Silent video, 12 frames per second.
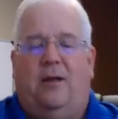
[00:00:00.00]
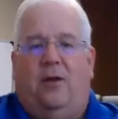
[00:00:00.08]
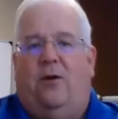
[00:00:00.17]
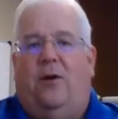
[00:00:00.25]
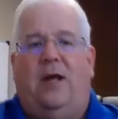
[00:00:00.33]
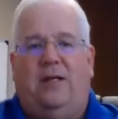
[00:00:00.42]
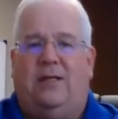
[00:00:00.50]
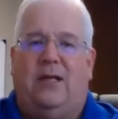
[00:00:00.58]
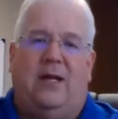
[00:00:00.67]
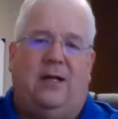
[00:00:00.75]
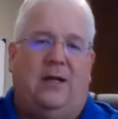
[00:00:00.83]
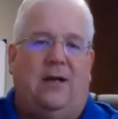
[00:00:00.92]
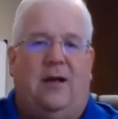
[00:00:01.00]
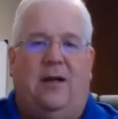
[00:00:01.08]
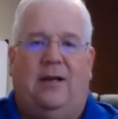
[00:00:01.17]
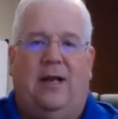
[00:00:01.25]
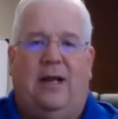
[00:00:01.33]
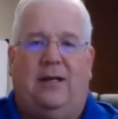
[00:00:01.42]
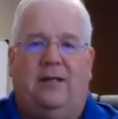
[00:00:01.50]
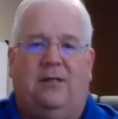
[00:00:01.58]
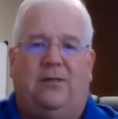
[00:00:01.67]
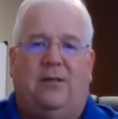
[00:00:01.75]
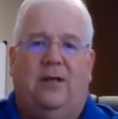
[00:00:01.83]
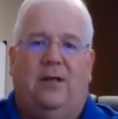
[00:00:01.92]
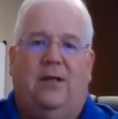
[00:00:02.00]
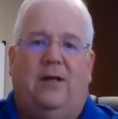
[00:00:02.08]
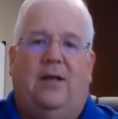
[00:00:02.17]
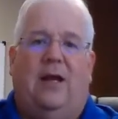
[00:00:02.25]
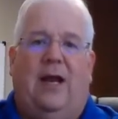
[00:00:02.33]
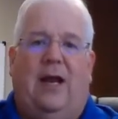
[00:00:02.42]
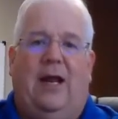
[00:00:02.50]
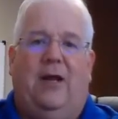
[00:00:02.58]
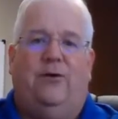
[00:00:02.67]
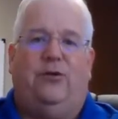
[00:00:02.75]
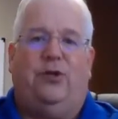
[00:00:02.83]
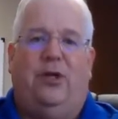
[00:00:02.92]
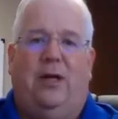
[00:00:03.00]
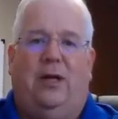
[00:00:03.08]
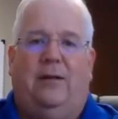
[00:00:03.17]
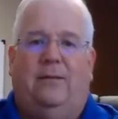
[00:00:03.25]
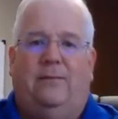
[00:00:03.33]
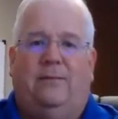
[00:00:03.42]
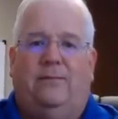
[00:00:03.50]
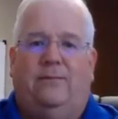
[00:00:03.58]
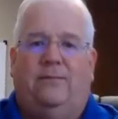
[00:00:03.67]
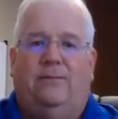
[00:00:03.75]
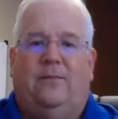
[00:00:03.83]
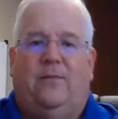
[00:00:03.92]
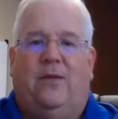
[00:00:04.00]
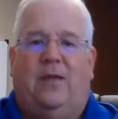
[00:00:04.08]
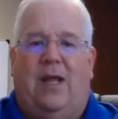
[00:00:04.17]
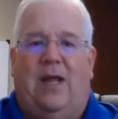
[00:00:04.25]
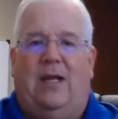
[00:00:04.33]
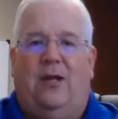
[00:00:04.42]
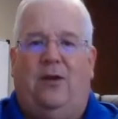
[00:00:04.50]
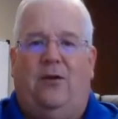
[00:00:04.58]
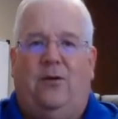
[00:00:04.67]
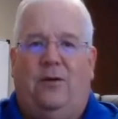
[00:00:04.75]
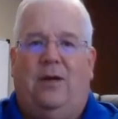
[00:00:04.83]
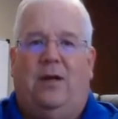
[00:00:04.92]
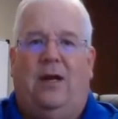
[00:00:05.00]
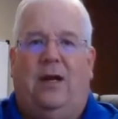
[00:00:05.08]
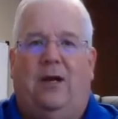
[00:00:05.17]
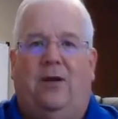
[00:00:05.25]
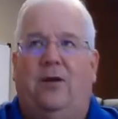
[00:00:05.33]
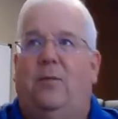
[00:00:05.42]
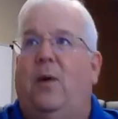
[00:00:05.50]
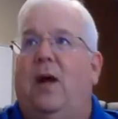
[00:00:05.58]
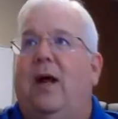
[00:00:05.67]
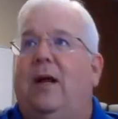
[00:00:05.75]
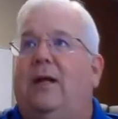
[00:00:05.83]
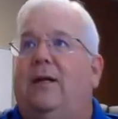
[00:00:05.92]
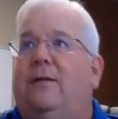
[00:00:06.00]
don't hesitate to contact us at AOC. Thank you and goodbye.